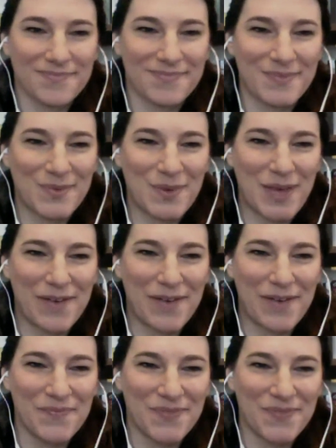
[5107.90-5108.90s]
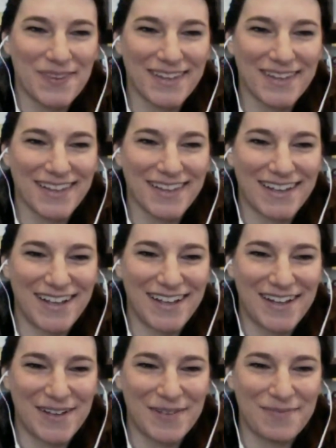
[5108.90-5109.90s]
Okay.
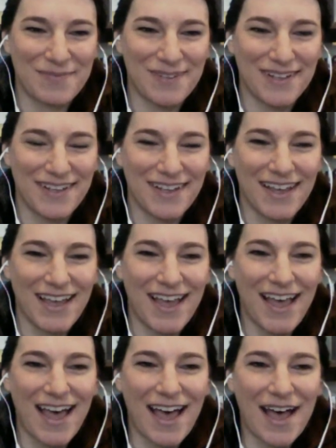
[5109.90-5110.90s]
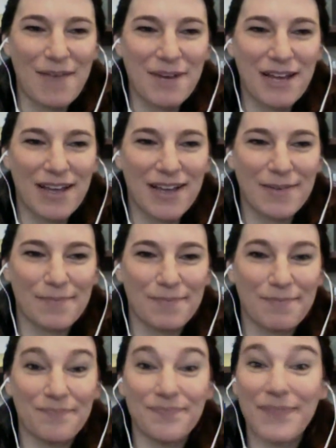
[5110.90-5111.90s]
I'm going to
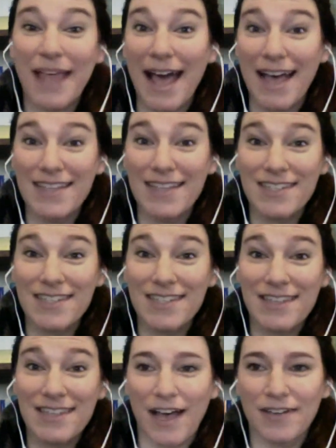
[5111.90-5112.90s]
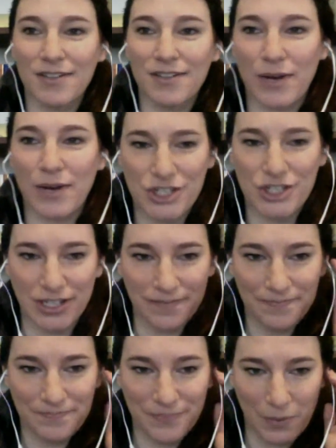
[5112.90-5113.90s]
ask the final question
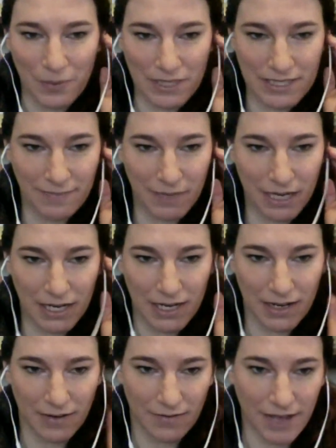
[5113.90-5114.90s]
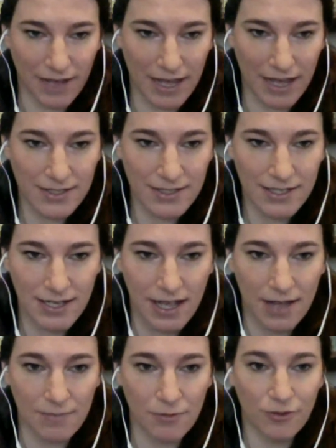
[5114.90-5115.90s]
that was submitted in advance
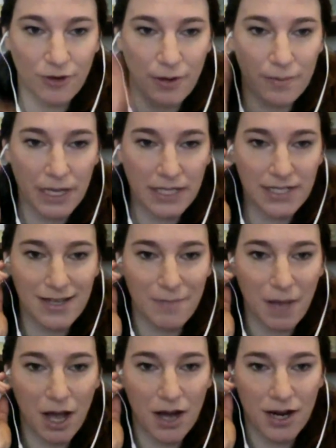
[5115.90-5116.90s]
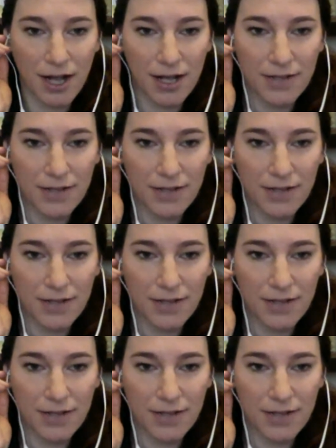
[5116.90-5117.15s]
from Tamara.